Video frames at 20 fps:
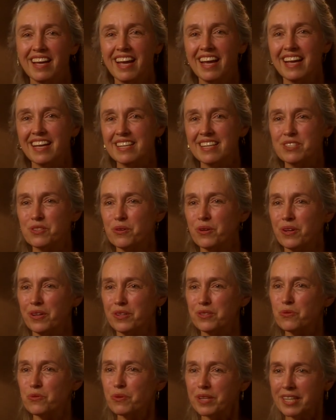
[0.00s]

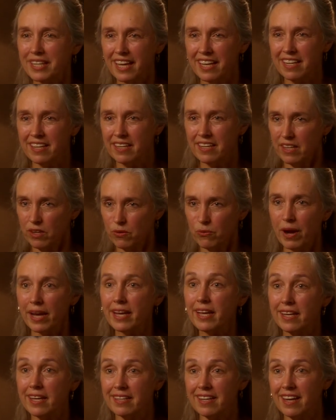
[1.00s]
is related and
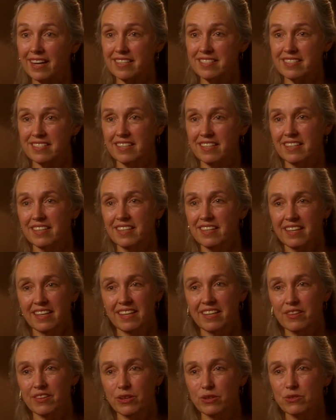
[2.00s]
recognized
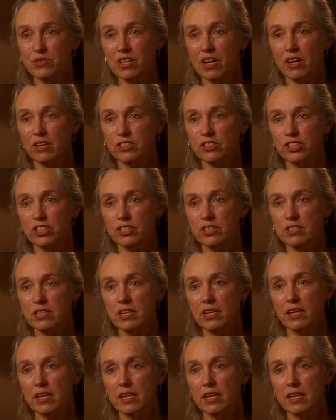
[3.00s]
in those cultures.